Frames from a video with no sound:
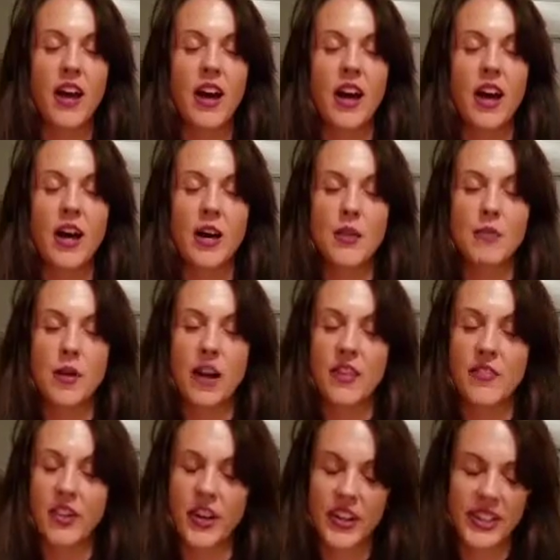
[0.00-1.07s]
I've
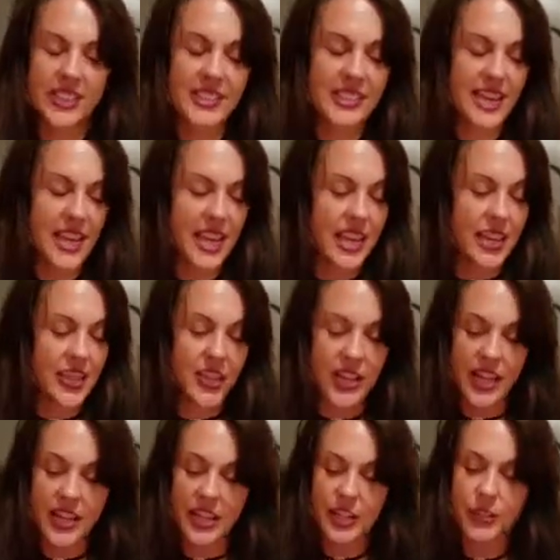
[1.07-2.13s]
already saged
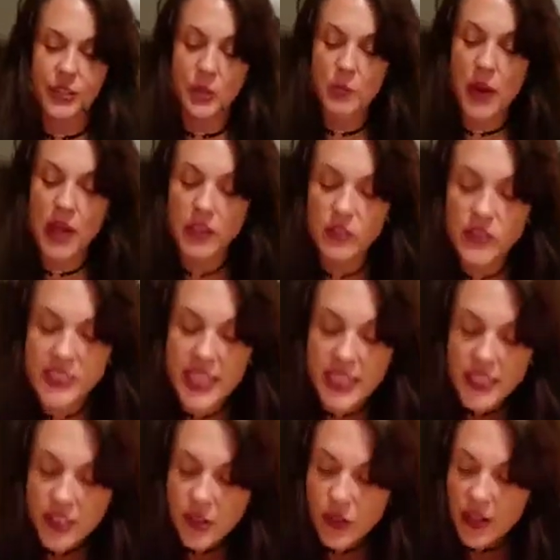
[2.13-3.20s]
and used Palo
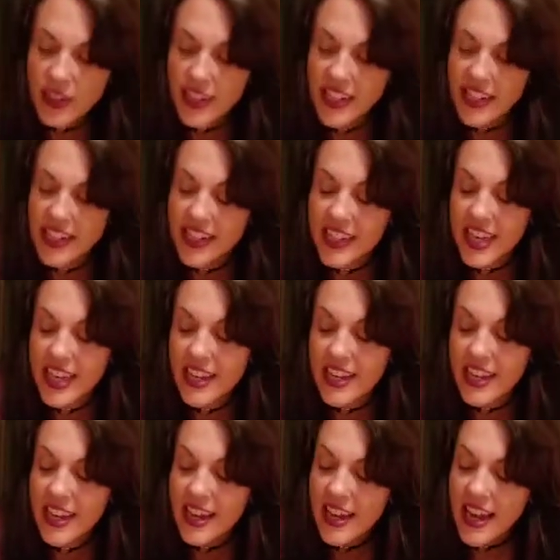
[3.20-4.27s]
Santo. I'll light it again.
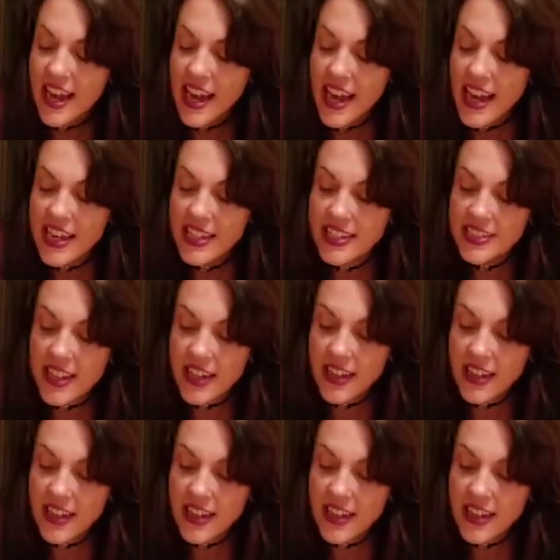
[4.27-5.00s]
And